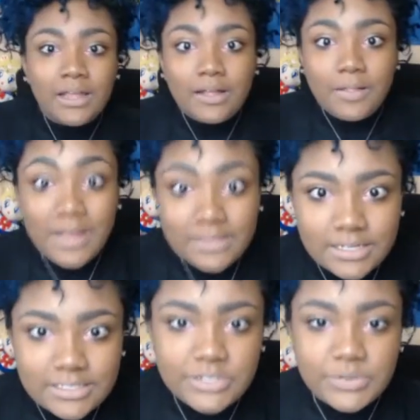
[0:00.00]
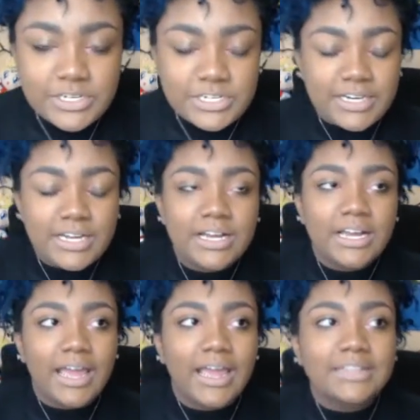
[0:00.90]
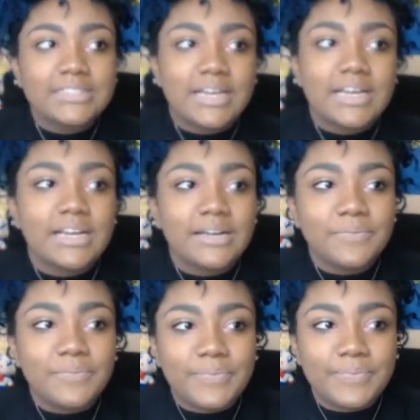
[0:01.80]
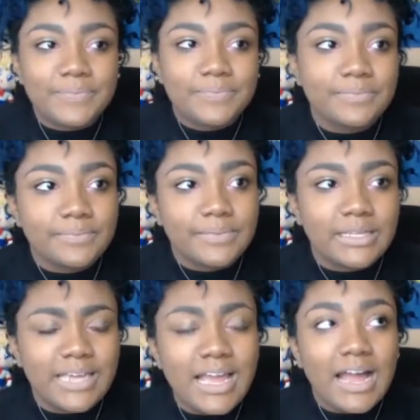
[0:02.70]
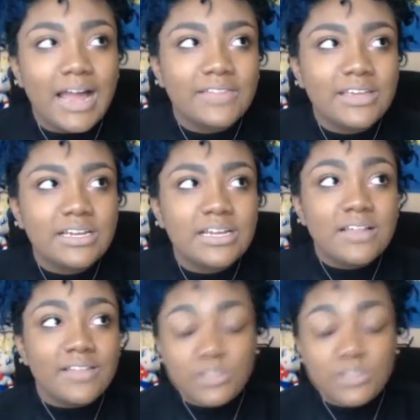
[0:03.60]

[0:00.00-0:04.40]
that's that situation. And yeah, I think that's